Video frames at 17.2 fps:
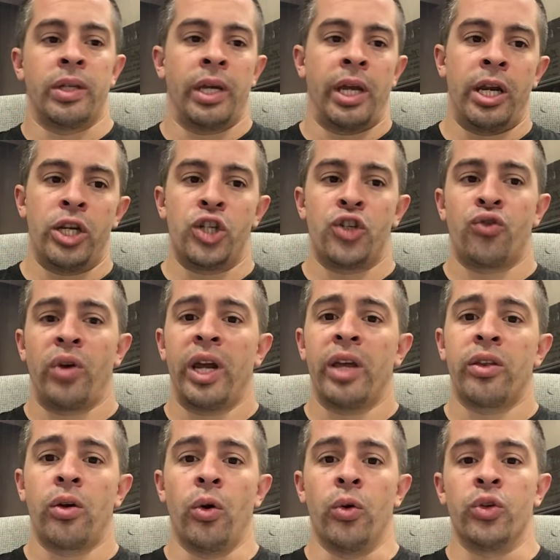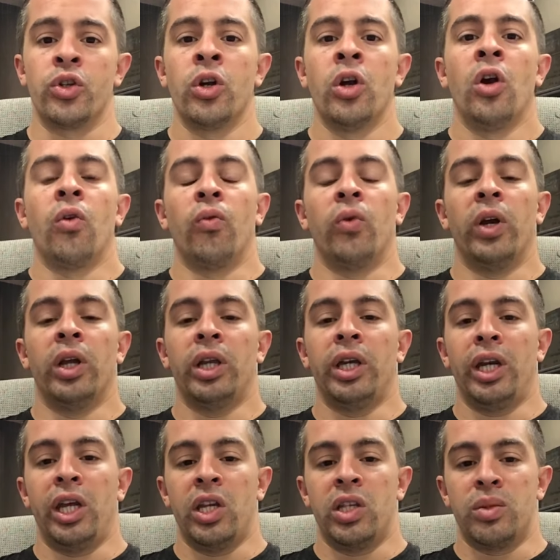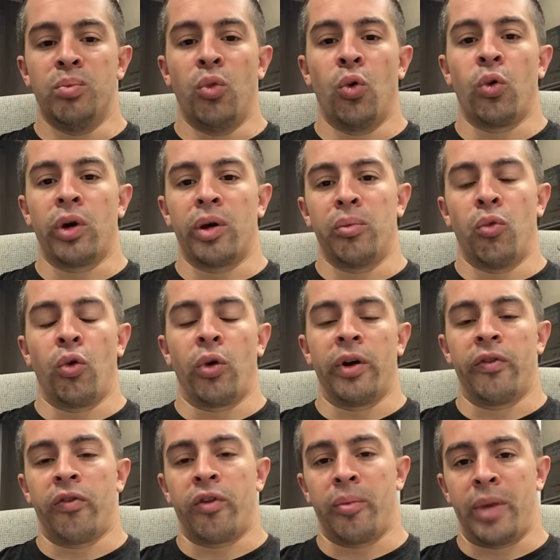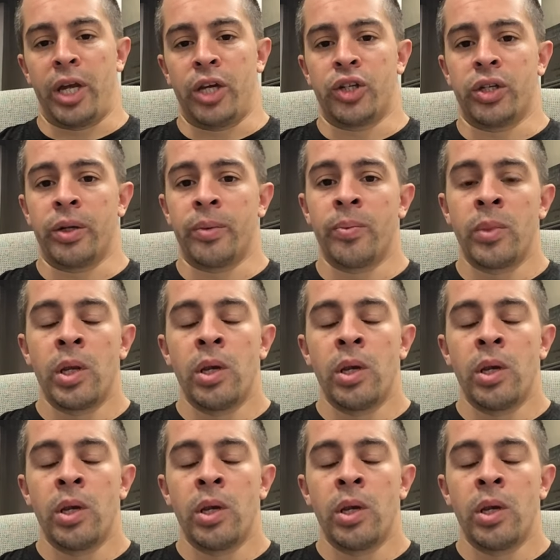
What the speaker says: like any strength coach really needs more and more information.